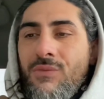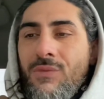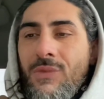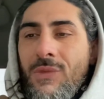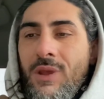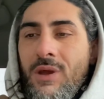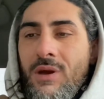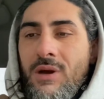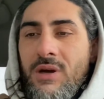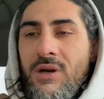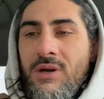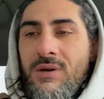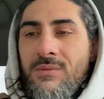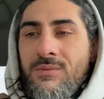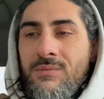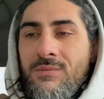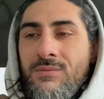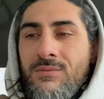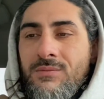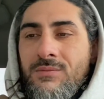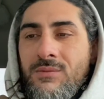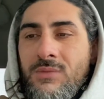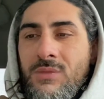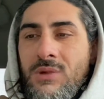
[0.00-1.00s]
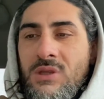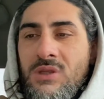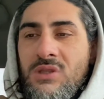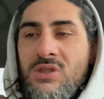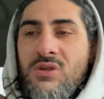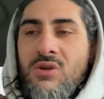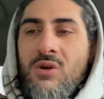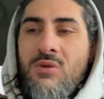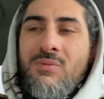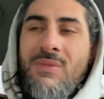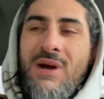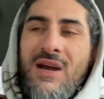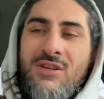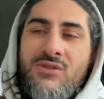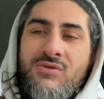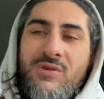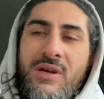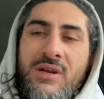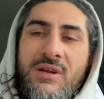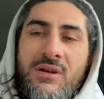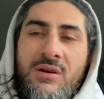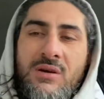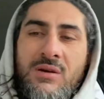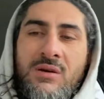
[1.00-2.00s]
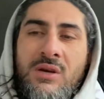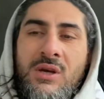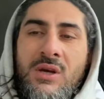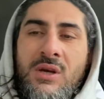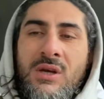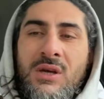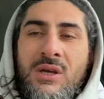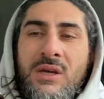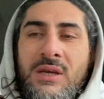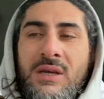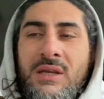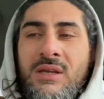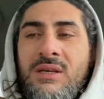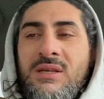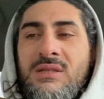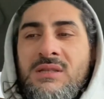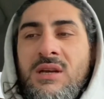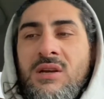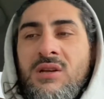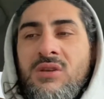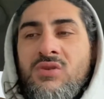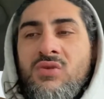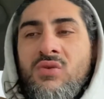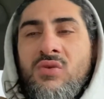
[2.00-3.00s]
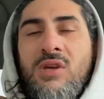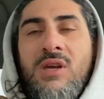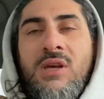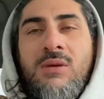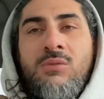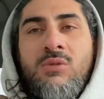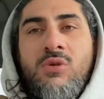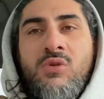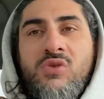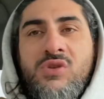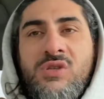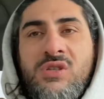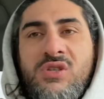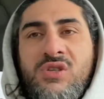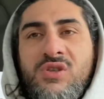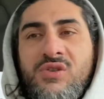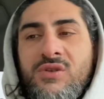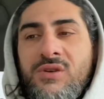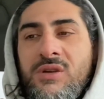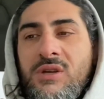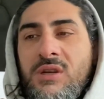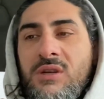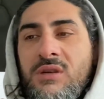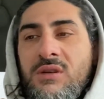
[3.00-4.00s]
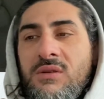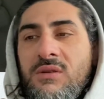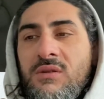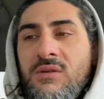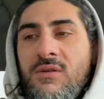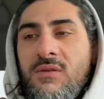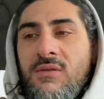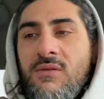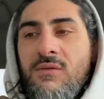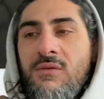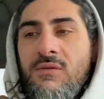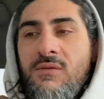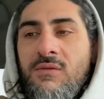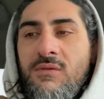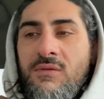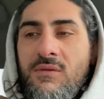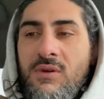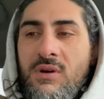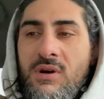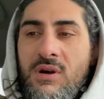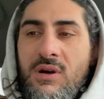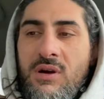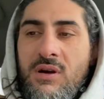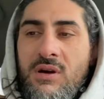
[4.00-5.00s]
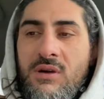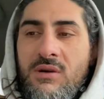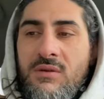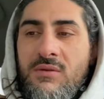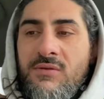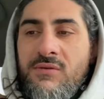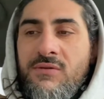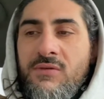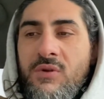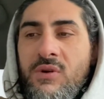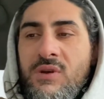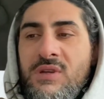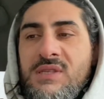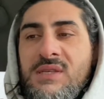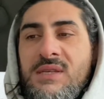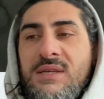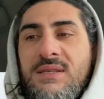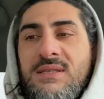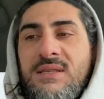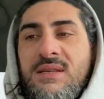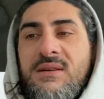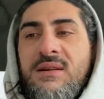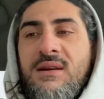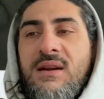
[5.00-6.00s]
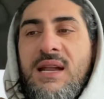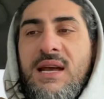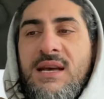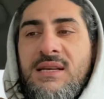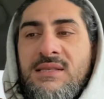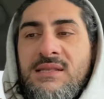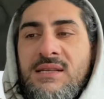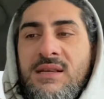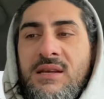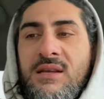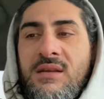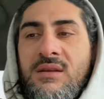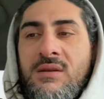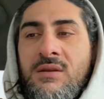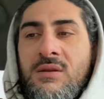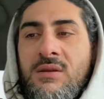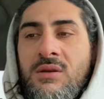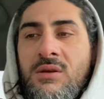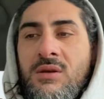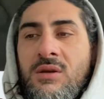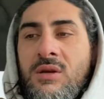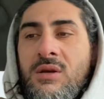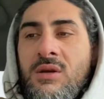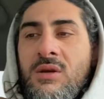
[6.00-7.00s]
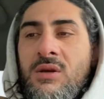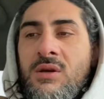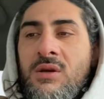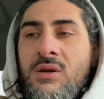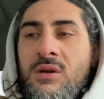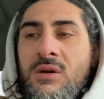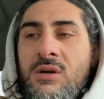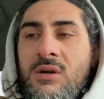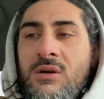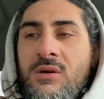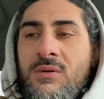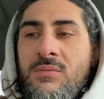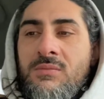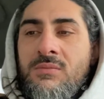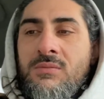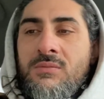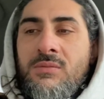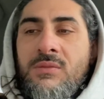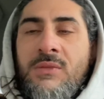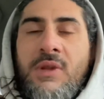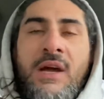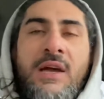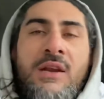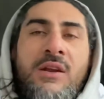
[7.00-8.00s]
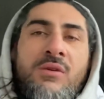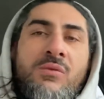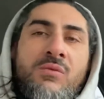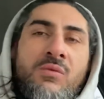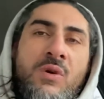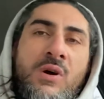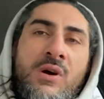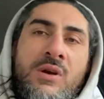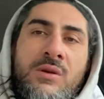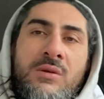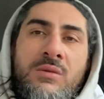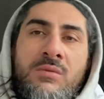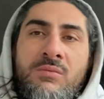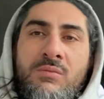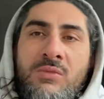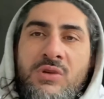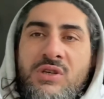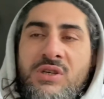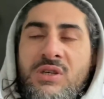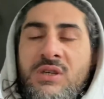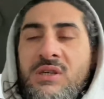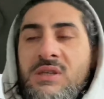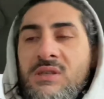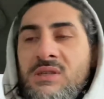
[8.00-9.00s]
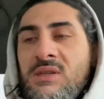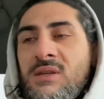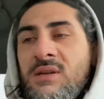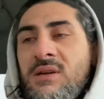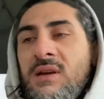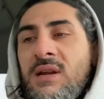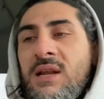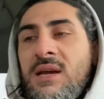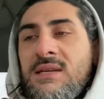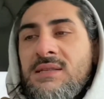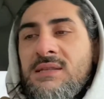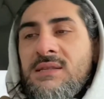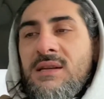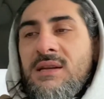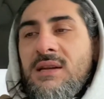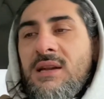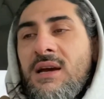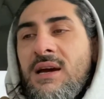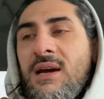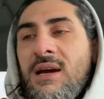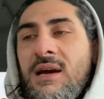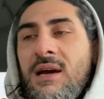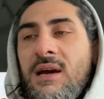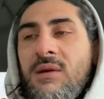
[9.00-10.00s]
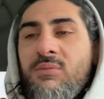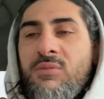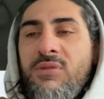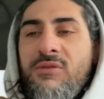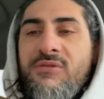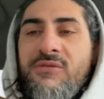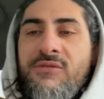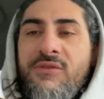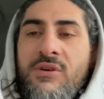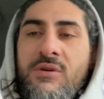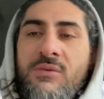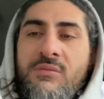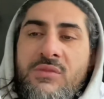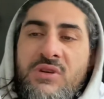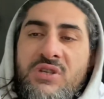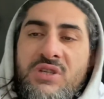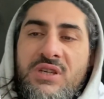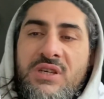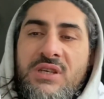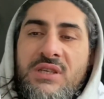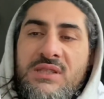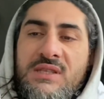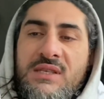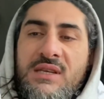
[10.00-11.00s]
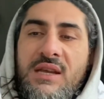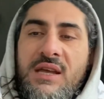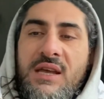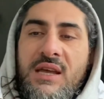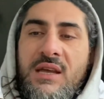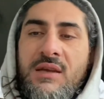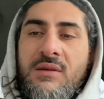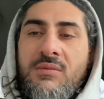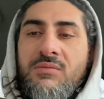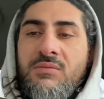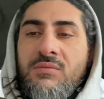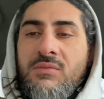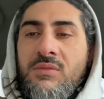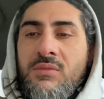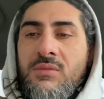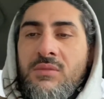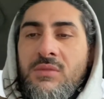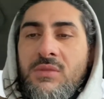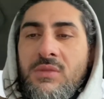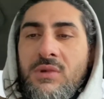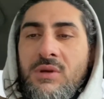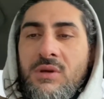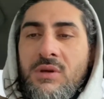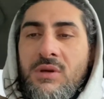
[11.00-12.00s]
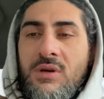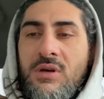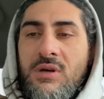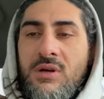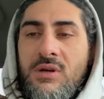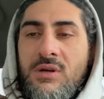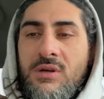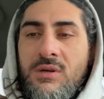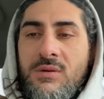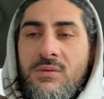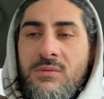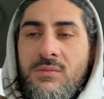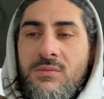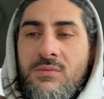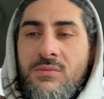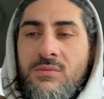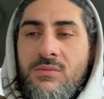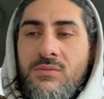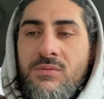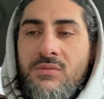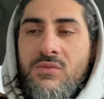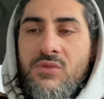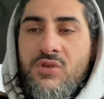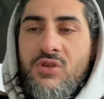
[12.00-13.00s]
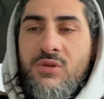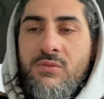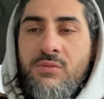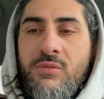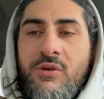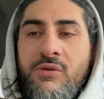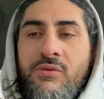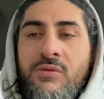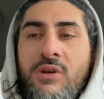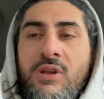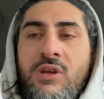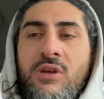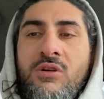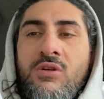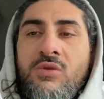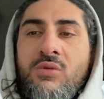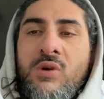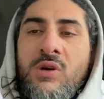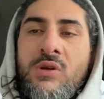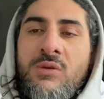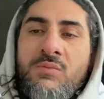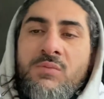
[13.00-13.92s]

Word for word: Um, it's no match right now. Indy's on a two game losing streak, uh, four and six in their last ten. Um, nine and one, Michigan's in their last ten. I, I prefer Michigan today. Uh, should be a really good one.